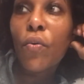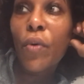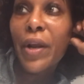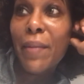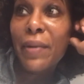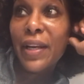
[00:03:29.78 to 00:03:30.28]

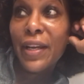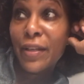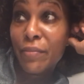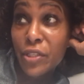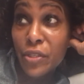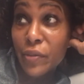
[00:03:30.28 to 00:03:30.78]
what I'm going to end
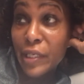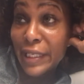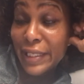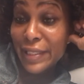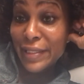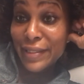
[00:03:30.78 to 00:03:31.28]
up
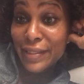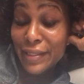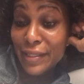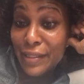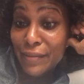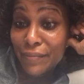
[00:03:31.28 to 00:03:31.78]
doing is,
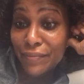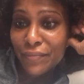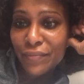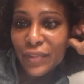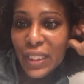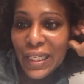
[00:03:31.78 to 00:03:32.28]
um,
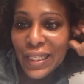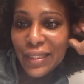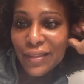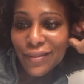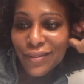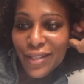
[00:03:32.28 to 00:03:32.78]

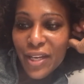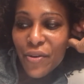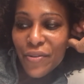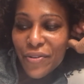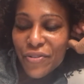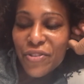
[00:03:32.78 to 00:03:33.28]
you know,
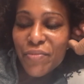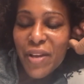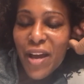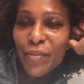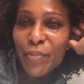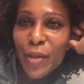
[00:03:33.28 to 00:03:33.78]
there's some
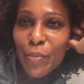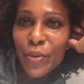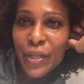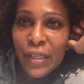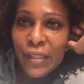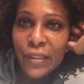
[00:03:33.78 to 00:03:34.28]
young people
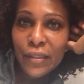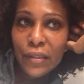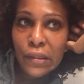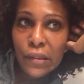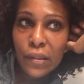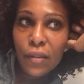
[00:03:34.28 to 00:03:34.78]
here
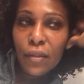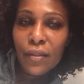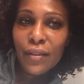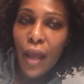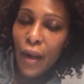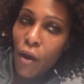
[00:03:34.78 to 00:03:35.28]

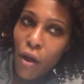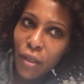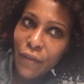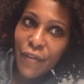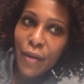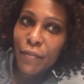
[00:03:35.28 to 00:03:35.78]
not all
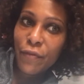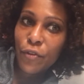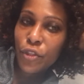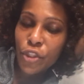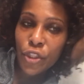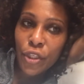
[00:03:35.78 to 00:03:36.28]
of them for
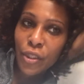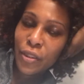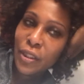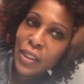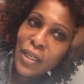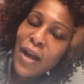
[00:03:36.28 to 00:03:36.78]
sure,
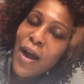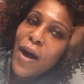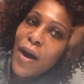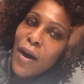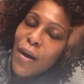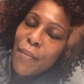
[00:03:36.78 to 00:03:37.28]

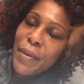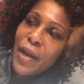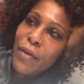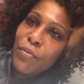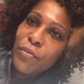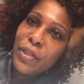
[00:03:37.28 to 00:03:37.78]
but I
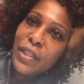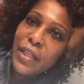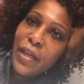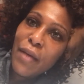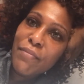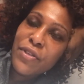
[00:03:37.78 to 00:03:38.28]

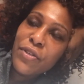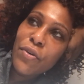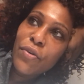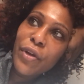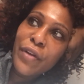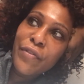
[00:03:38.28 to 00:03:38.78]
really, I'm so
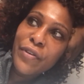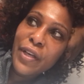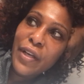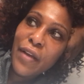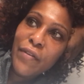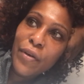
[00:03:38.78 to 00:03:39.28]
grateful
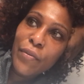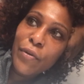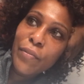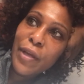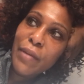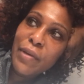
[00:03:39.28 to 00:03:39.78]
not having a
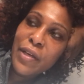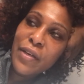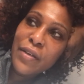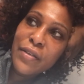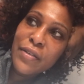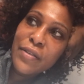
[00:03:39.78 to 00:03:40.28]
roommate
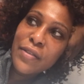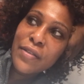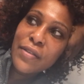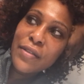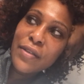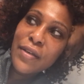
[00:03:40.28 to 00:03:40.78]

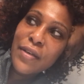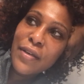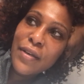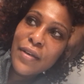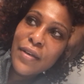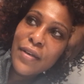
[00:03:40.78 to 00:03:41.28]
because,
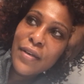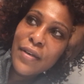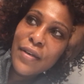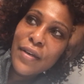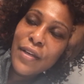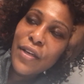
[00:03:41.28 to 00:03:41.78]

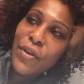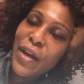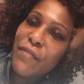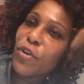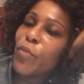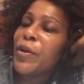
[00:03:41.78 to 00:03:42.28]
you know, I
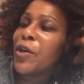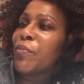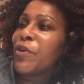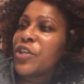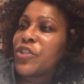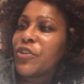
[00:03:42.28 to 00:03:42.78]
have no peer
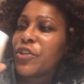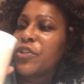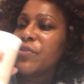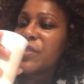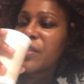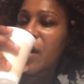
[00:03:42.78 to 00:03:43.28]
pressure to
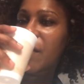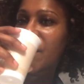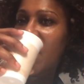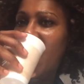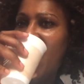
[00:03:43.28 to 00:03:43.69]
do stuff